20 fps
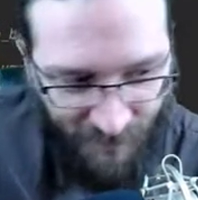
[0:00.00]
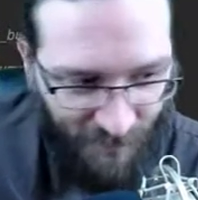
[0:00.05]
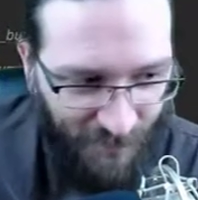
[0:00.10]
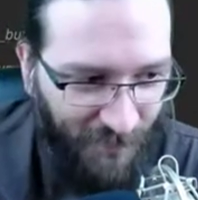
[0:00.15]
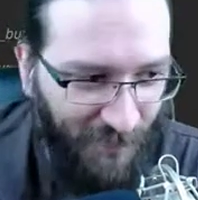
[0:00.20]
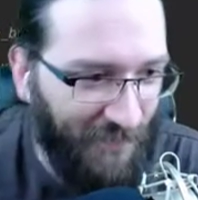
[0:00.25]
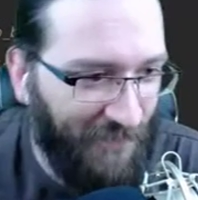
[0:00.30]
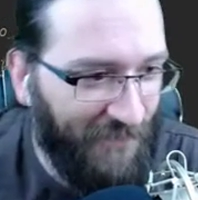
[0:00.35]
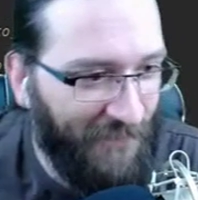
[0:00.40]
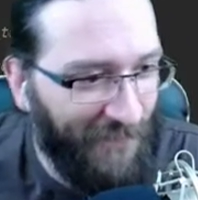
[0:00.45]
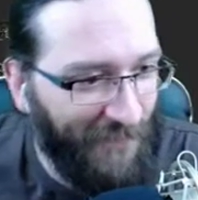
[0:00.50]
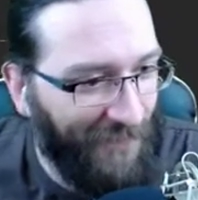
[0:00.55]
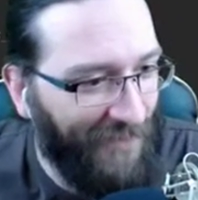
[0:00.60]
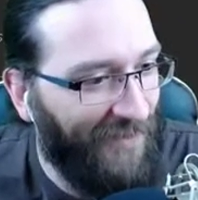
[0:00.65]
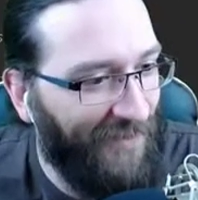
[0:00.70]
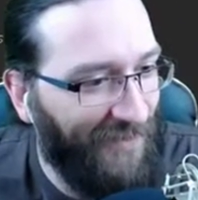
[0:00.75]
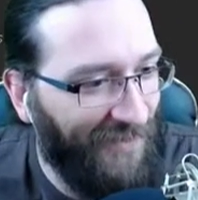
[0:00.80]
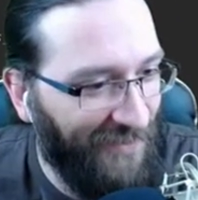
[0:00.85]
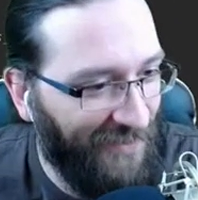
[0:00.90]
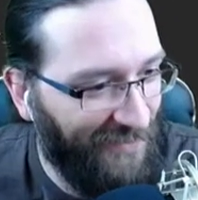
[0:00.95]
an award for it,
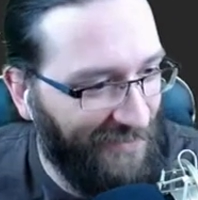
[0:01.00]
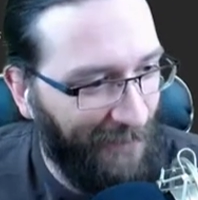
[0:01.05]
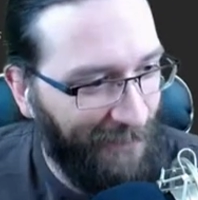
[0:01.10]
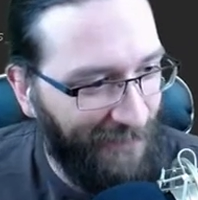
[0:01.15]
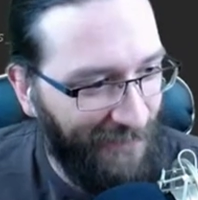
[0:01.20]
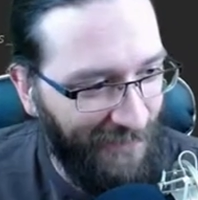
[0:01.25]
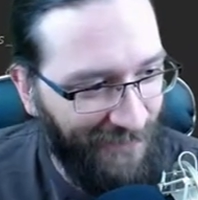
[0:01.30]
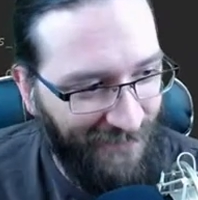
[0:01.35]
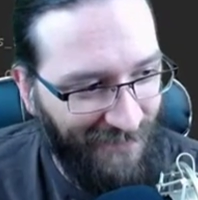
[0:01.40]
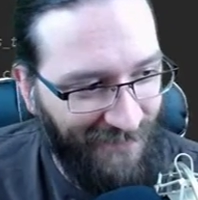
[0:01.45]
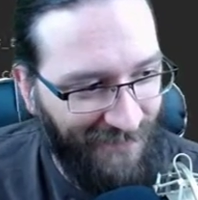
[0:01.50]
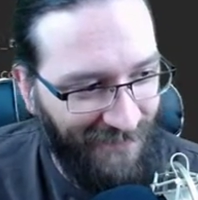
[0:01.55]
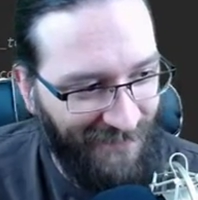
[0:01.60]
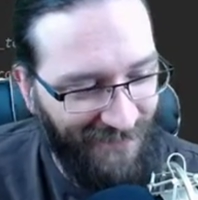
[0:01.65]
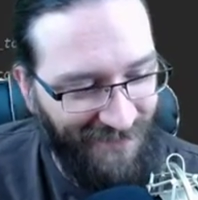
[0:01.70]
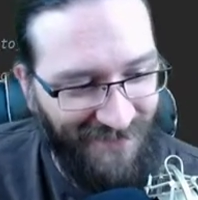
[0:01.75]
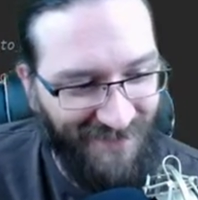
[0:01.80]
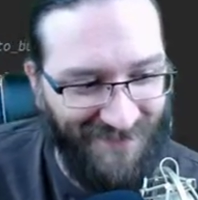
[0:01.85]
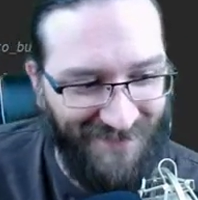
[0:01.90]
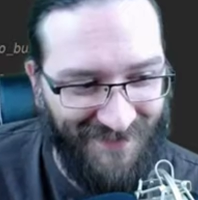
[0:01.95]
I'll accept it.
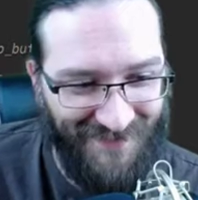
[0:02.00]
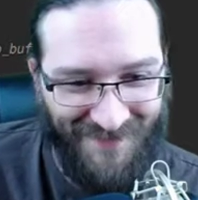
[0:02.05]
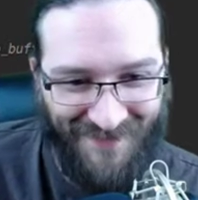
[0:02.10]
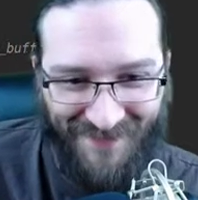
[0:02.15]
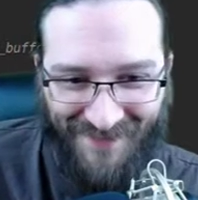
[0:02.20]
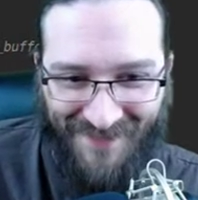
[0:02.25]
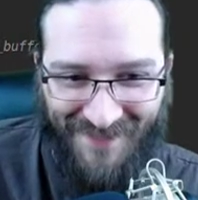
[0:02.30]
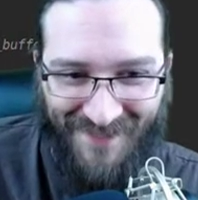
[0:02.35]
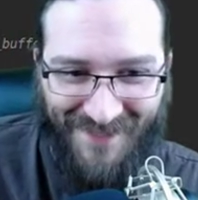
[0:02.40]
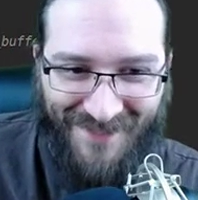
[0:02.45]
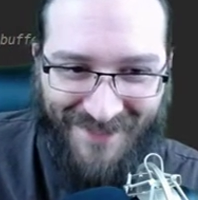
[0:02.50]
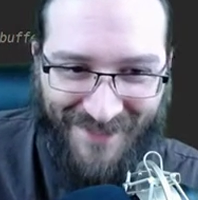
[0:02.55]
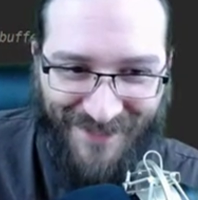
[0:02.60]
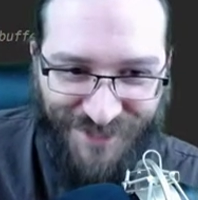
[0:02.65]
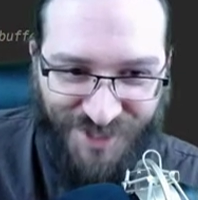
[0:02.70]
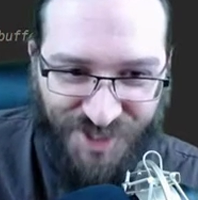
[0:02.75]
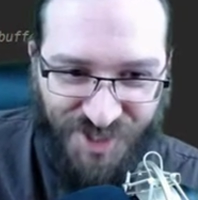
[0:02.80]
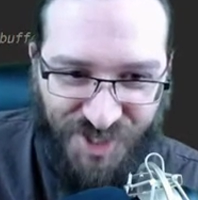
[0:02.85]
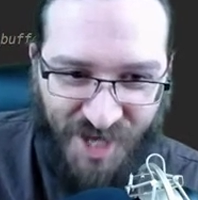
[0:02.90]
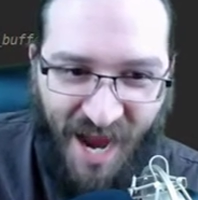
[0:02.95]
Because it's
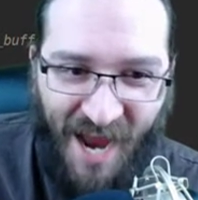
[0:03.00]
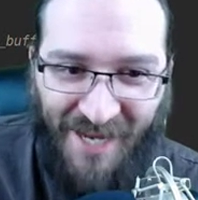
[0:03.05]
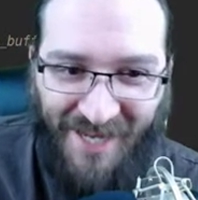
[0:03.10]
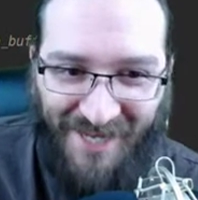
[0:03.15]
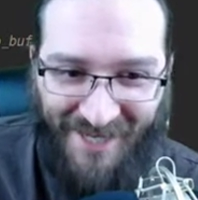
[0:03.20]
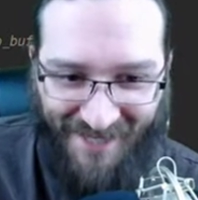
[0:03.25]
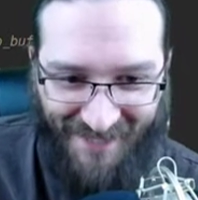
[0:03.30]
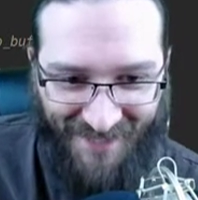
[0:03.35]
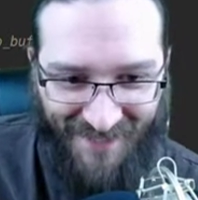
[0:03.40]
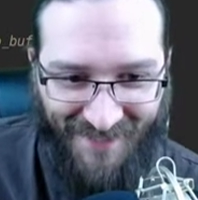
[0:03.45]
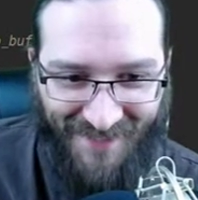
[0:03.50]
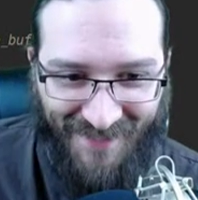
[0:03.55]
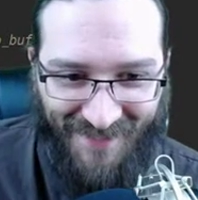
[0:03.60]
shiny.